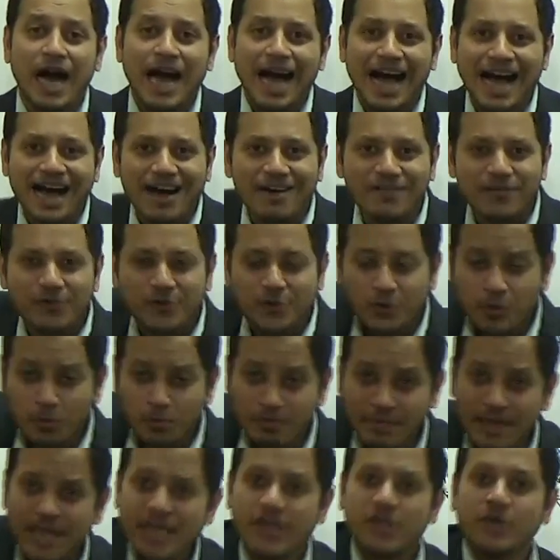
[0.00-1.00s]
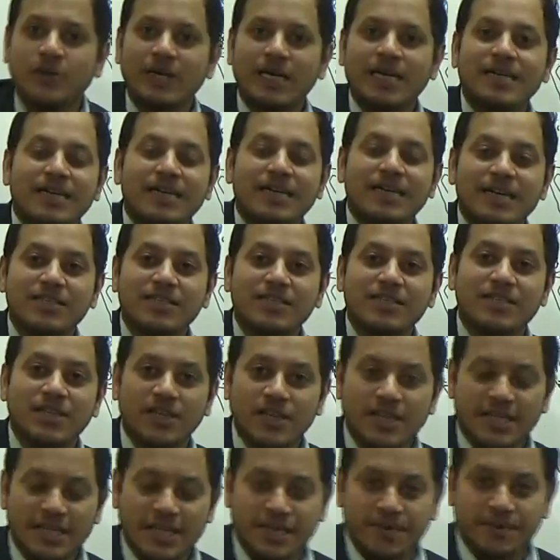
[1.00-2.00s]
have to make your atlas
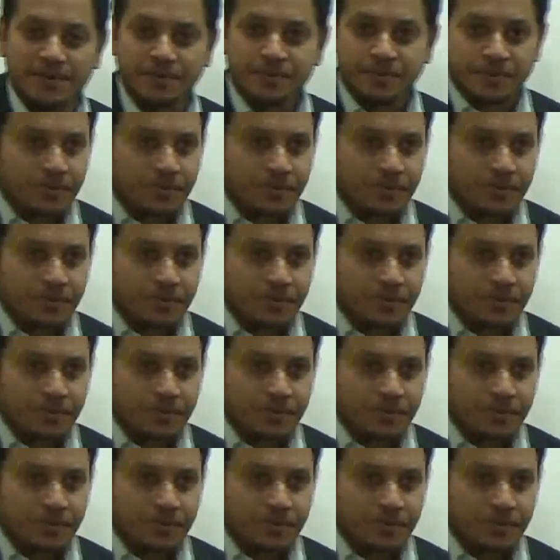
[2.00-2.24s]
dirty,